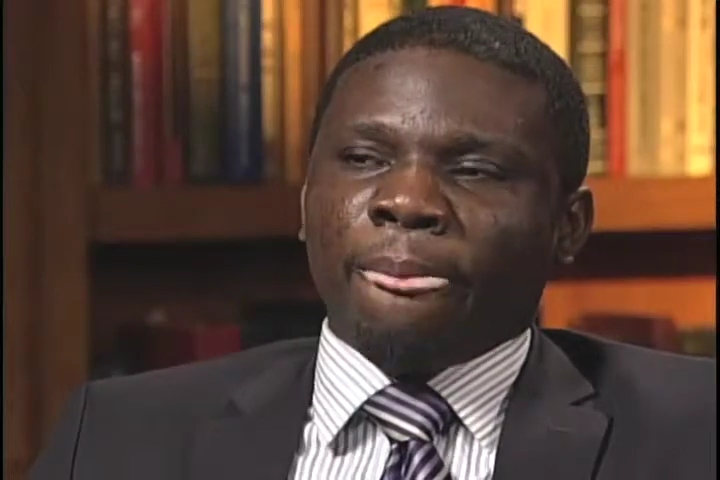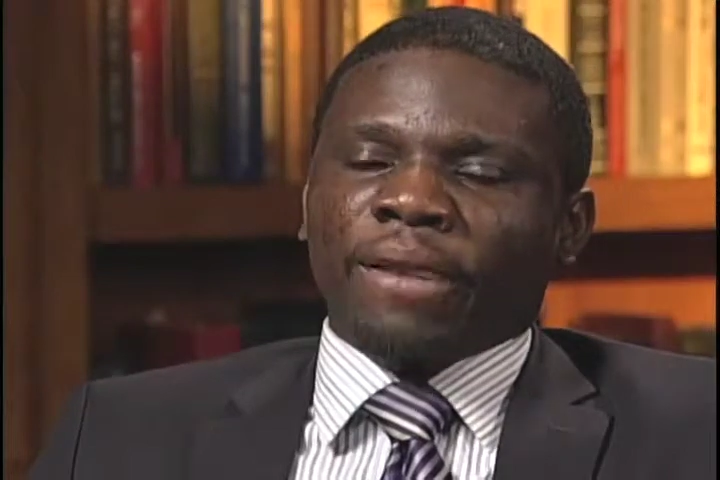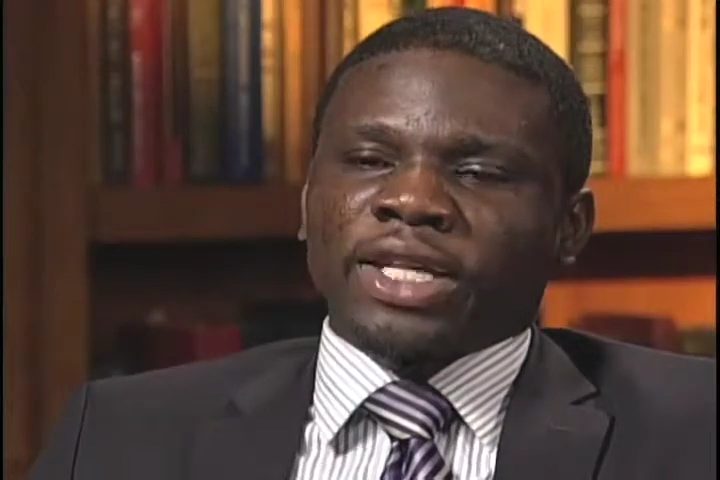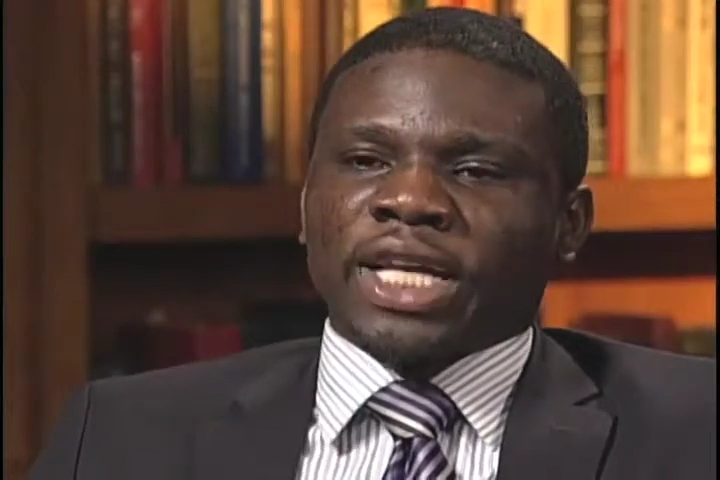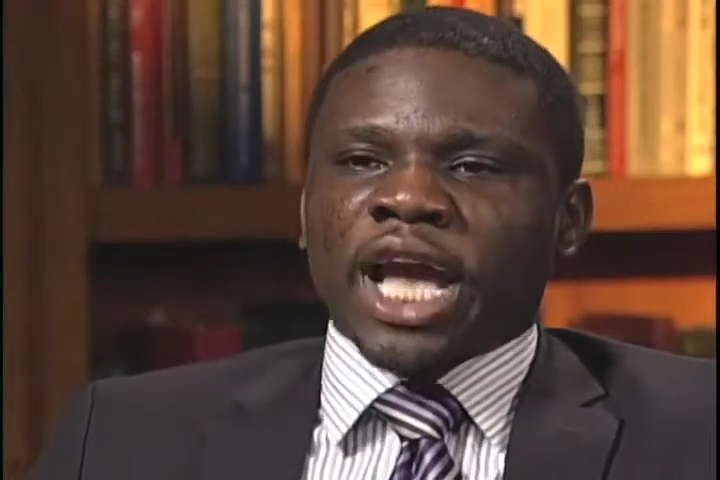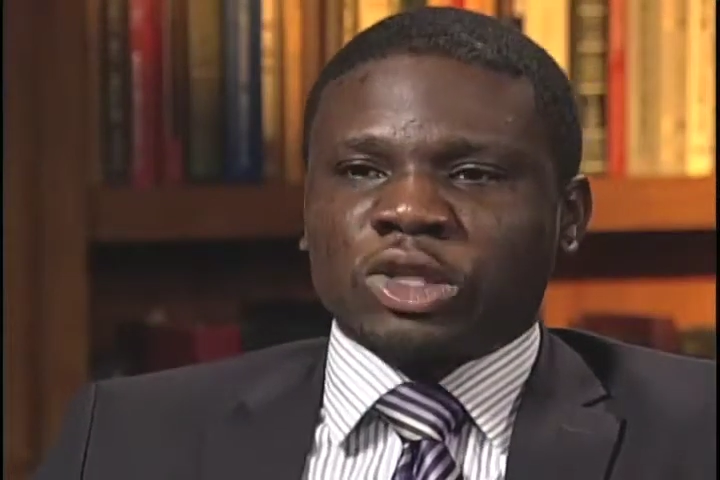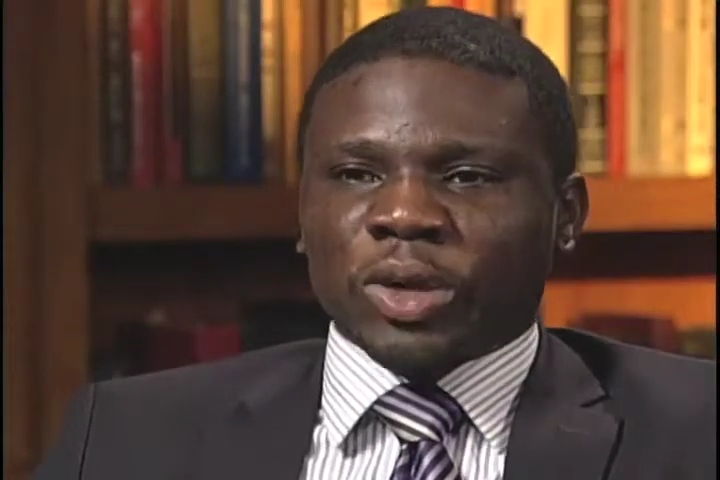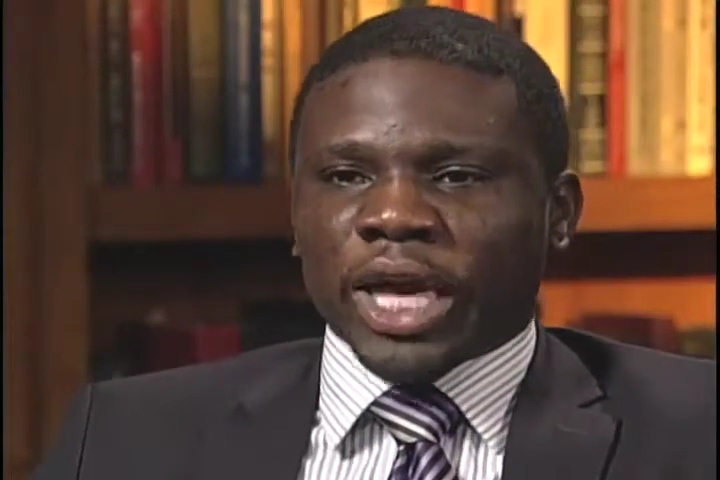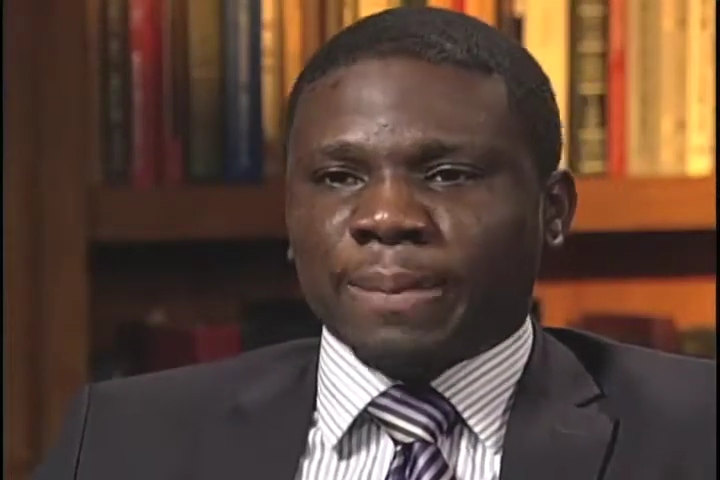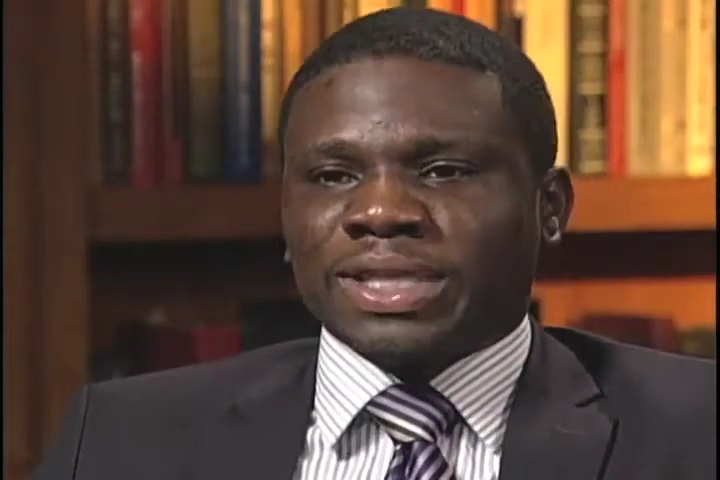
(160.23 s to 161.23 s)
this guy's on
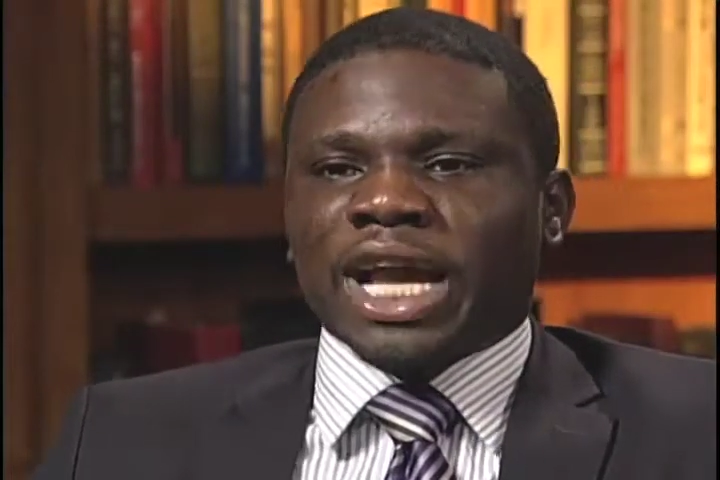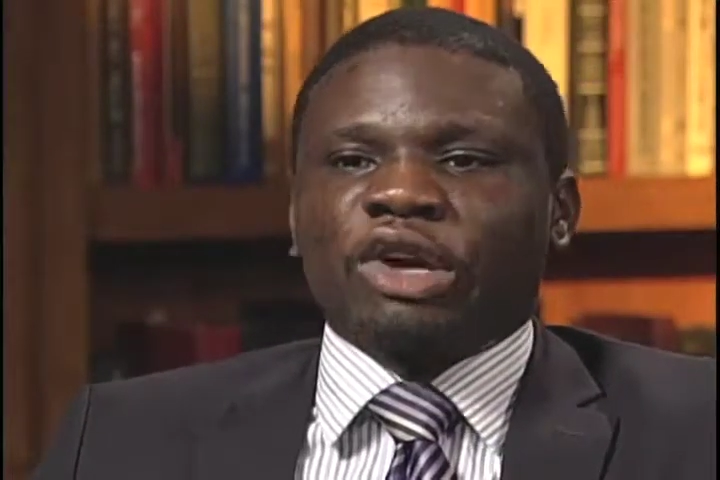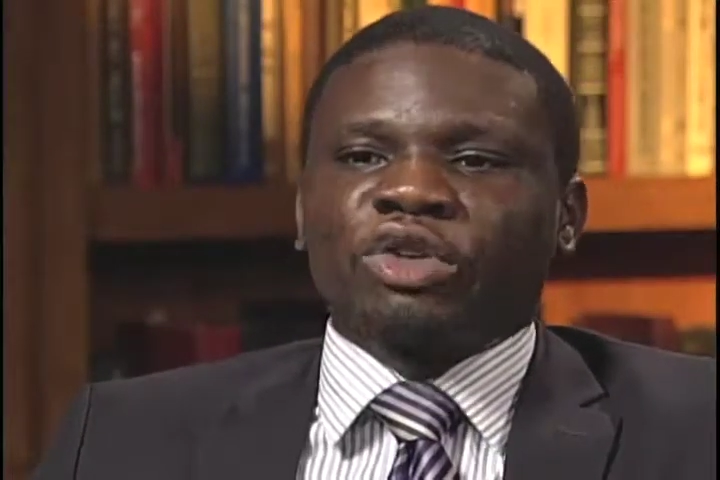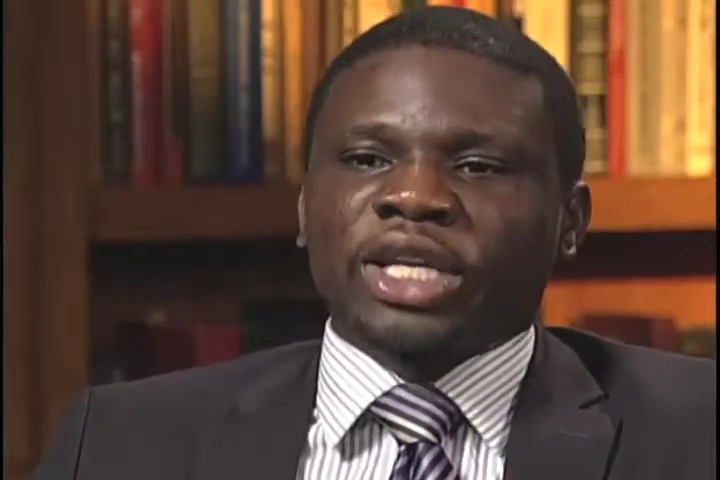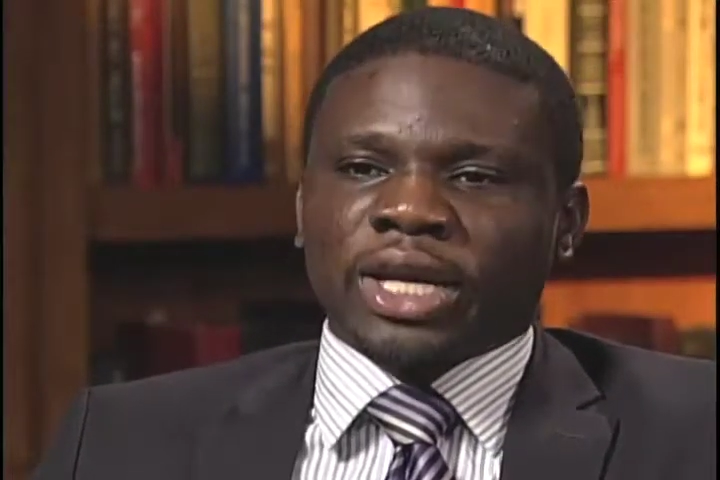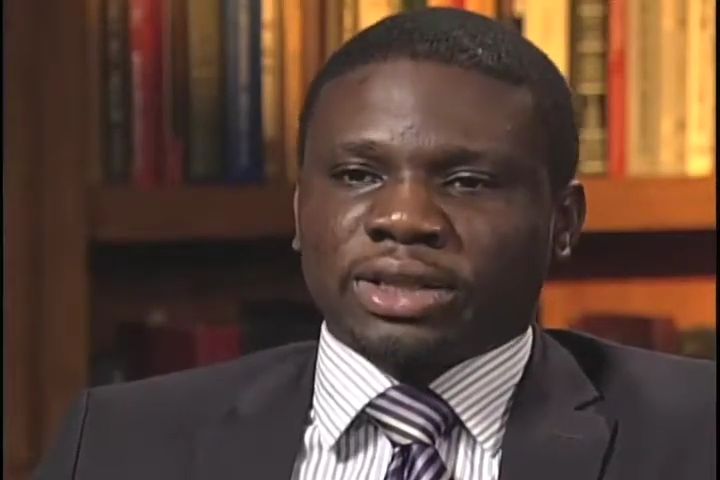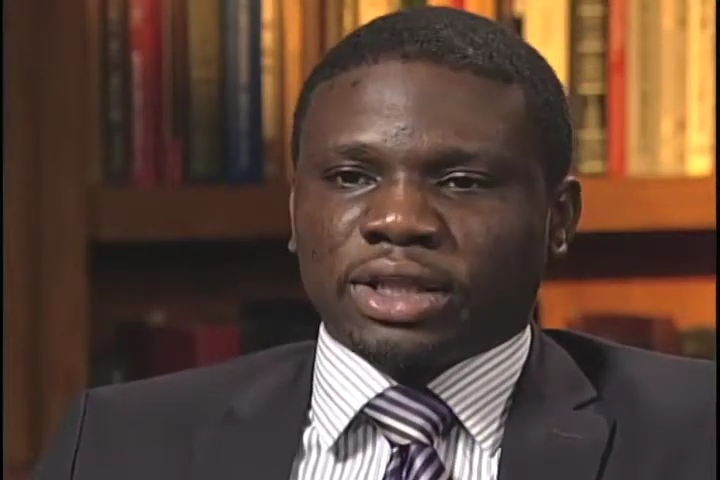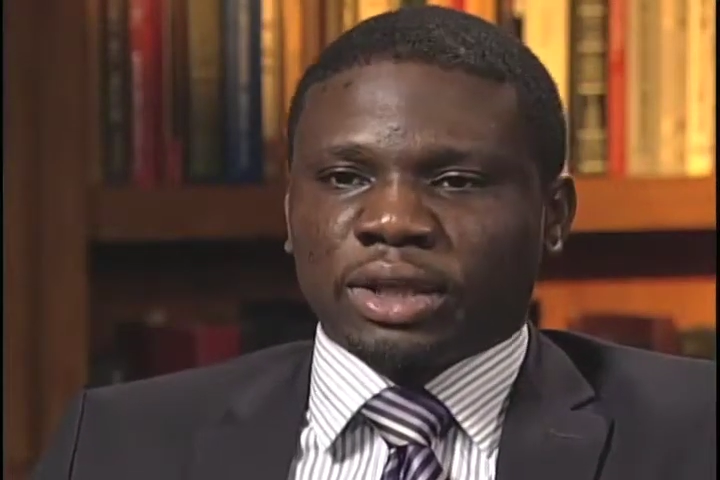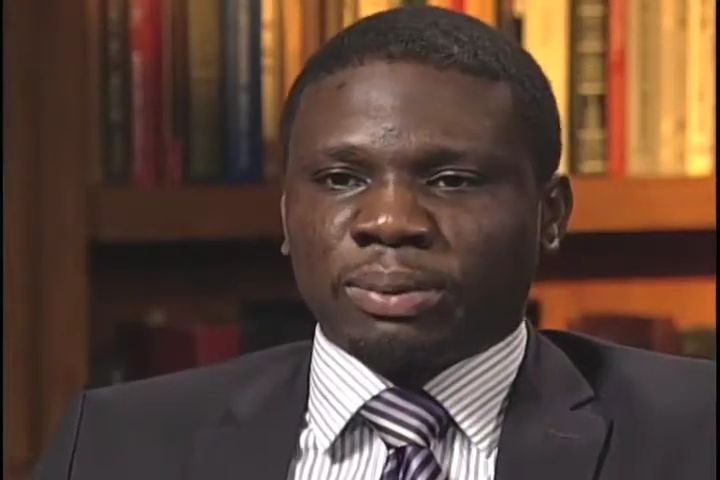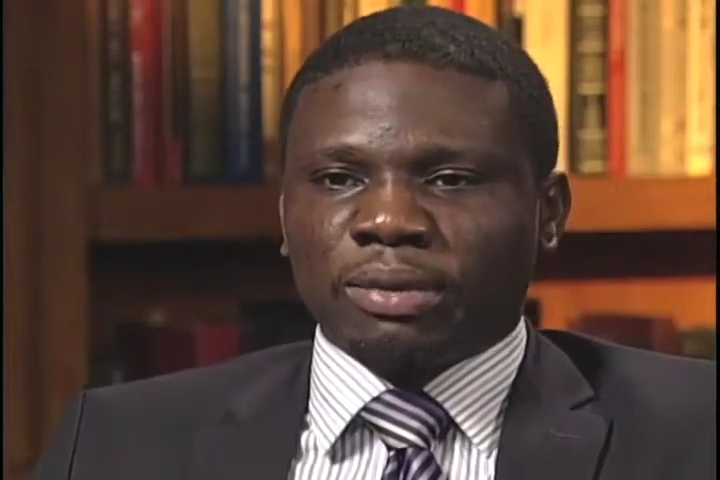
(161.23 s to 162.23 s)
campus, I can relate to
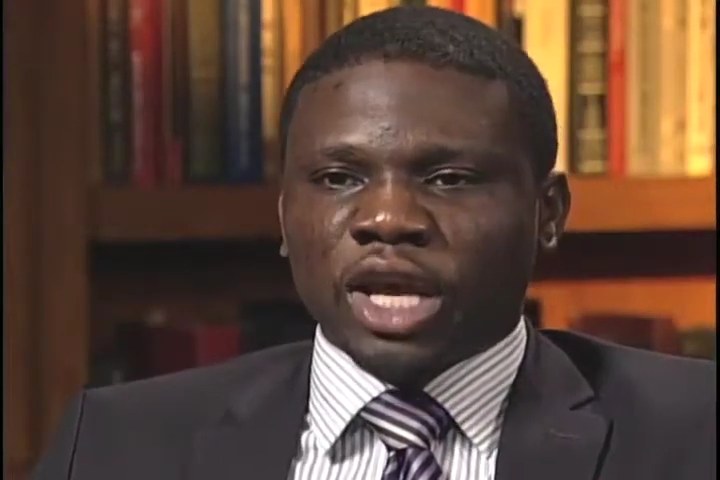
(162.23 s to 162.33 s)
him.